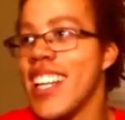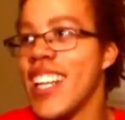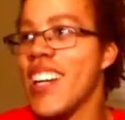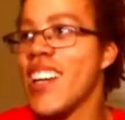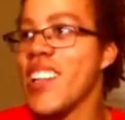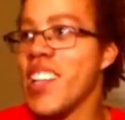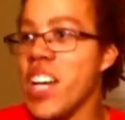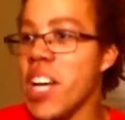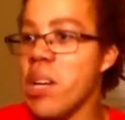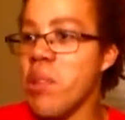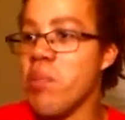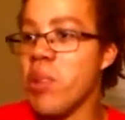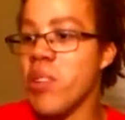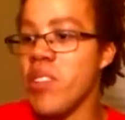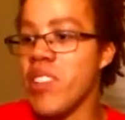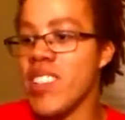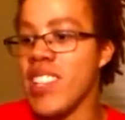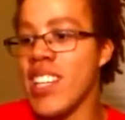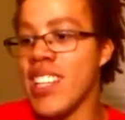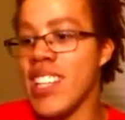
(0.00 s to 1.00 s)
there are a lot of
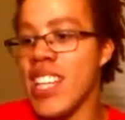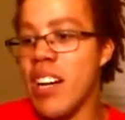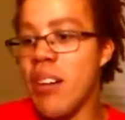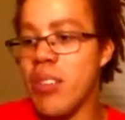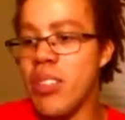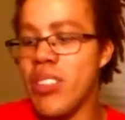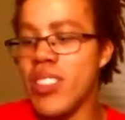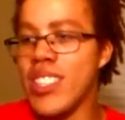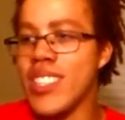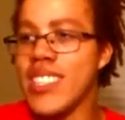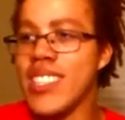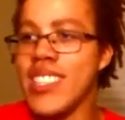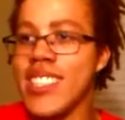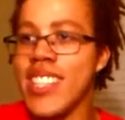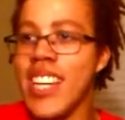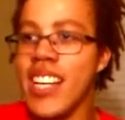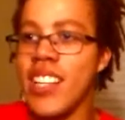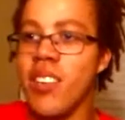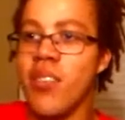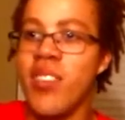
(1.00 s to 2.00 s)
movies like that where you
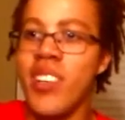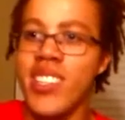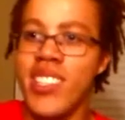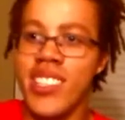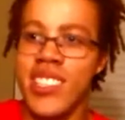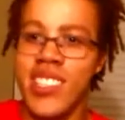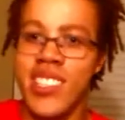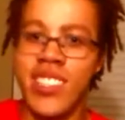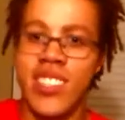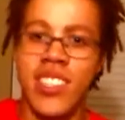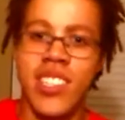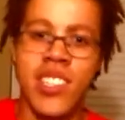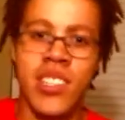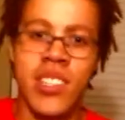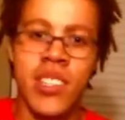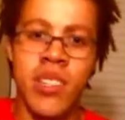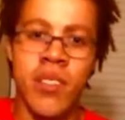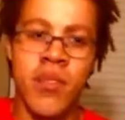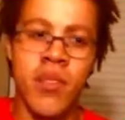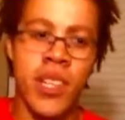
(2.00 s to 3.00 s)
just kind of focus in on
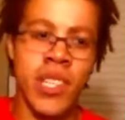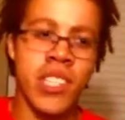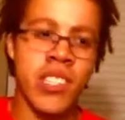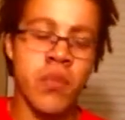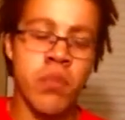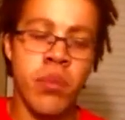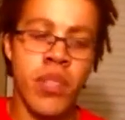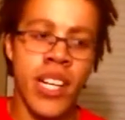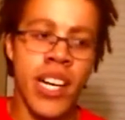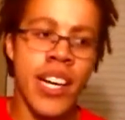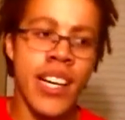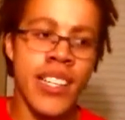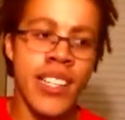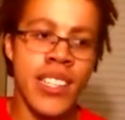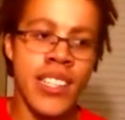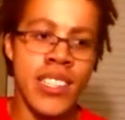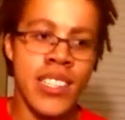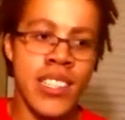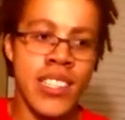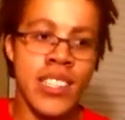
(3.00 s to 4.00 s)
the villain's plot
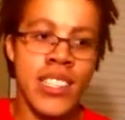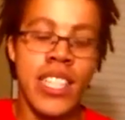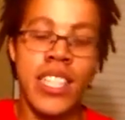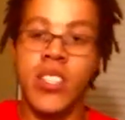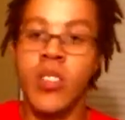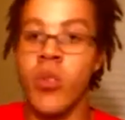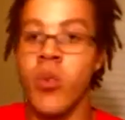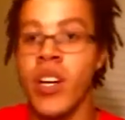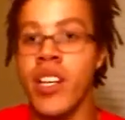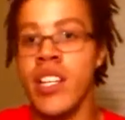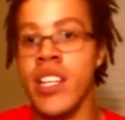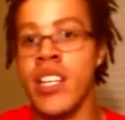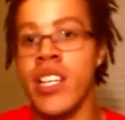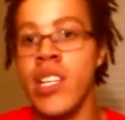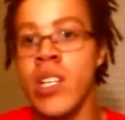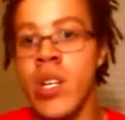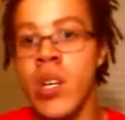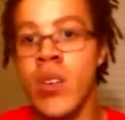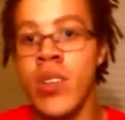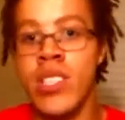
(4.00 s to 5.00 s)
and just take away the
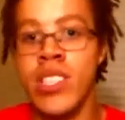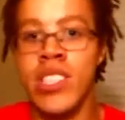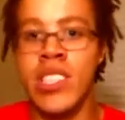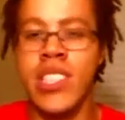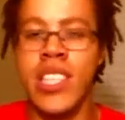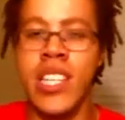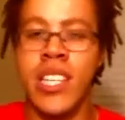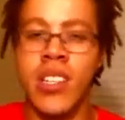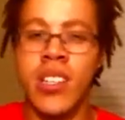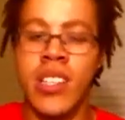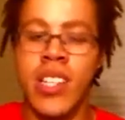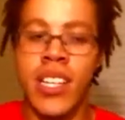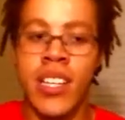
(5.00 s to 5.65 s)
hero and just think,